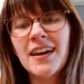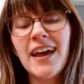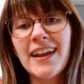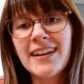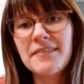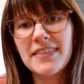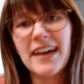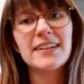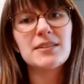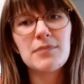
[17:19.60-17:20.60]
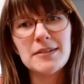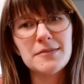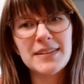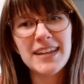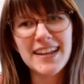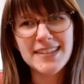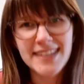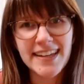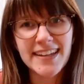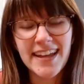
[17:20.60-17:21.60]
And even that's probably kind of
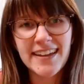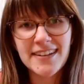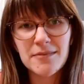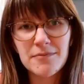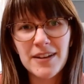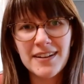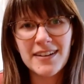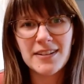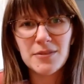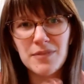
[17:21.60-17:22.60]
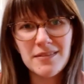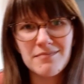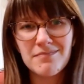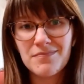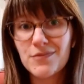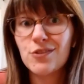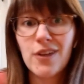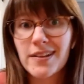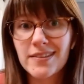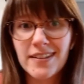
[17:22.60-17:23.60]
secondhand, right? And it's been
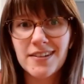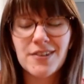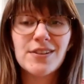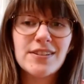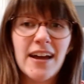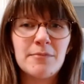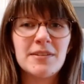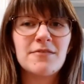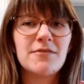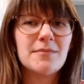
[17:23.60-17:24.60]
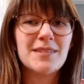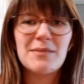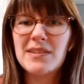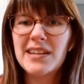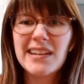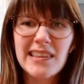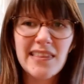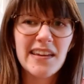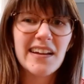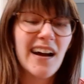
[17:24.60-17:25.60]
translated or adapted from some ticket that
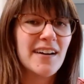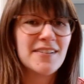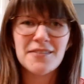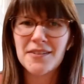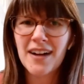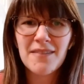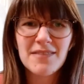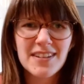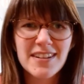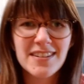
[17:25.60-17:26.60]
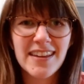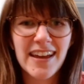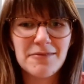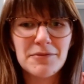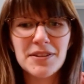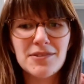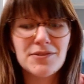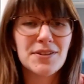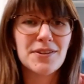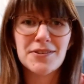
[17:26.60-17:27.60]
they got or a conversation they had with a
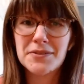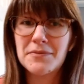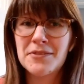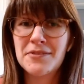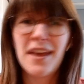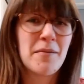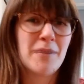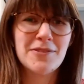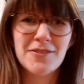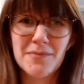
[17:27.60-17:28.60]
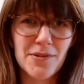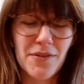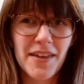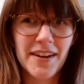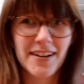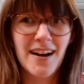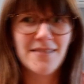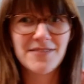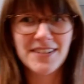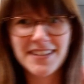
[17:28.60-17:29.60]
user or someone who came up to a booth at a
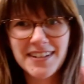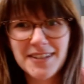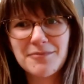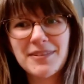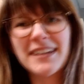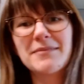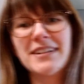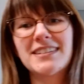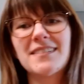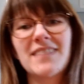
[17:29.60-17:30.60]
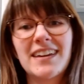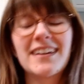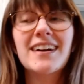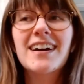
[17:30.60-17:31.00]
conference to complain about something.